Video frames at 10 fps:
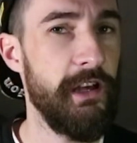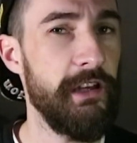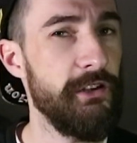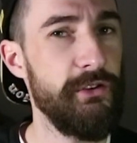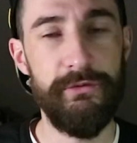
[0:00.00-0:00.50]

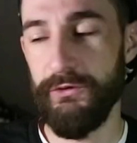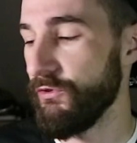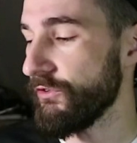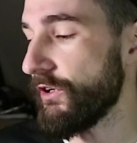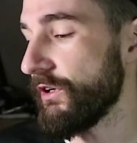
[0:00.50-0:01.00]
I know
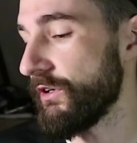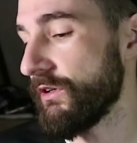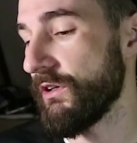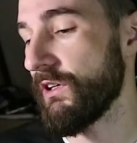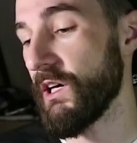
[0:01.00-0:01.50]
views are
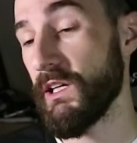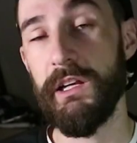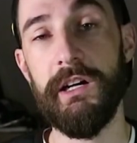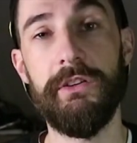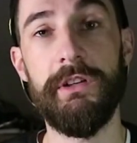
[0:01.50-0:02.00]
kind of
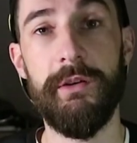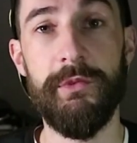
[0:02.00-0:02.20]
down.